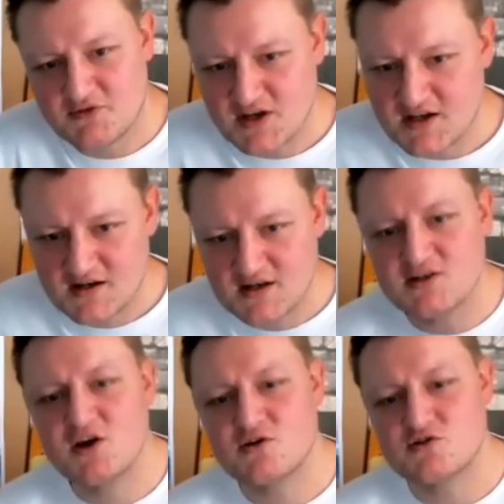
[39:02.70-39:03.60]
you had any
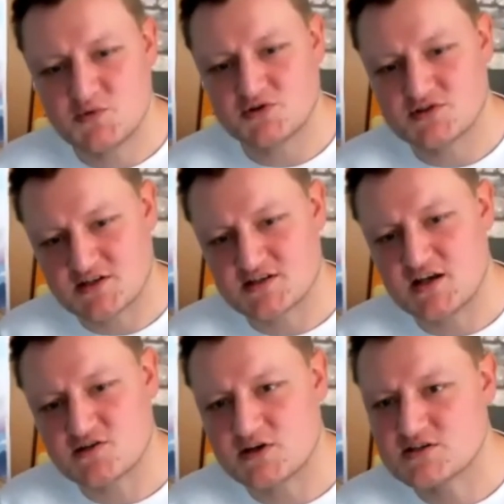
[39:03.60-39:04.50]
notable
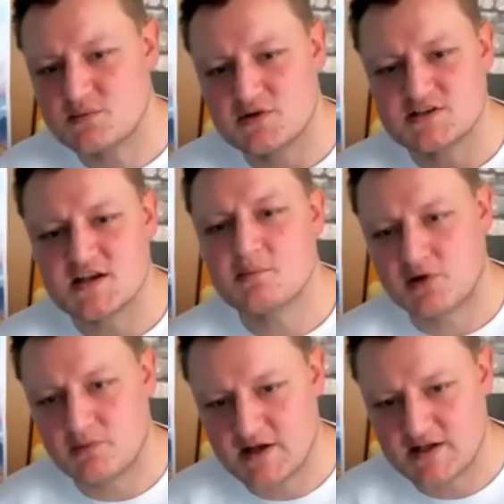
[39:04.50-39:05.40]
success where somebody's
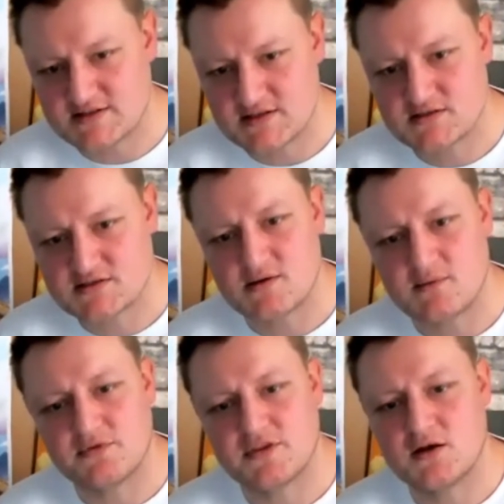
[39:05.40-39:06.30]
implemented
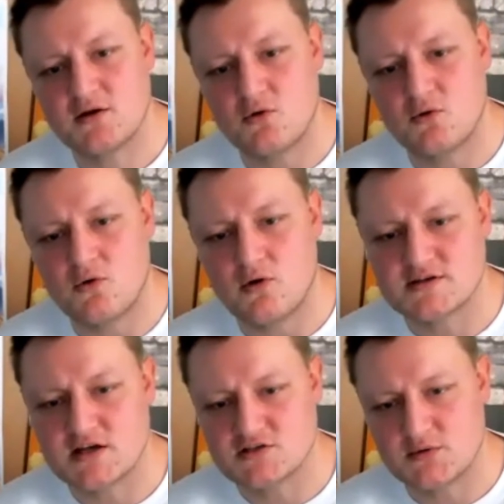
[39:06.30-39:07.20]
something or
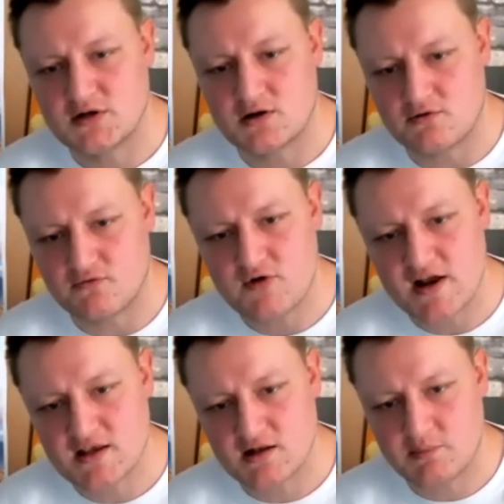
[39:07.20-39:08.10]
has had you in on a
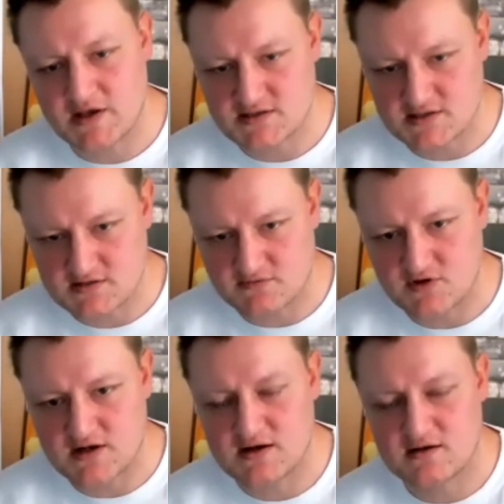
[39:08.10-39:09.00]
regular basis? Have
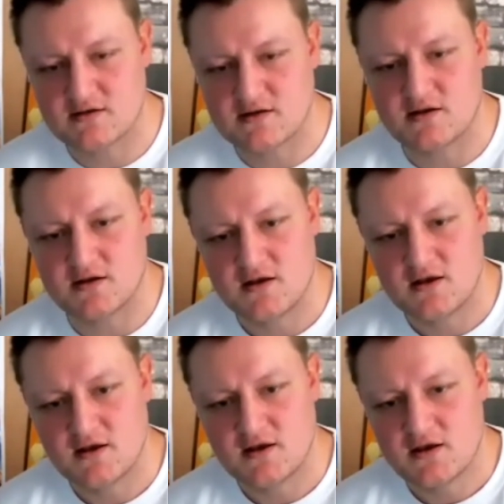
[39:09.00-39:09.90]
you had anything that
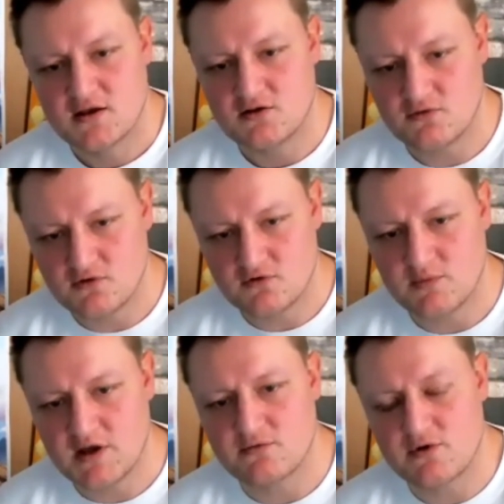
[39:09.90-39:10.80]
you, you've
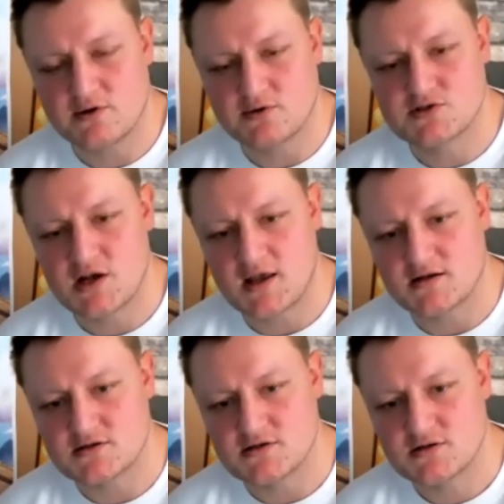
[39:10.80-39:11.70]
made real
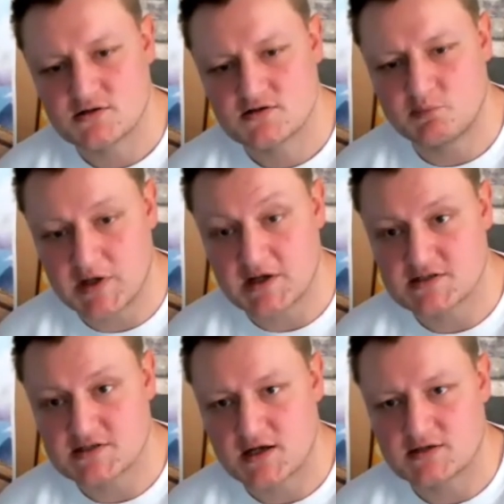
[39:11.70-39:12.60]
change, some
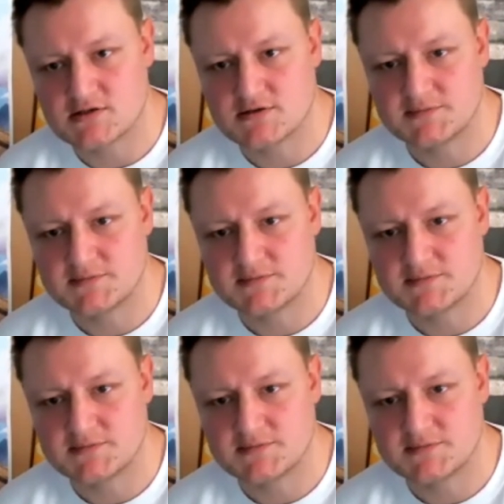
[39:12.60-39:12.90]
big change?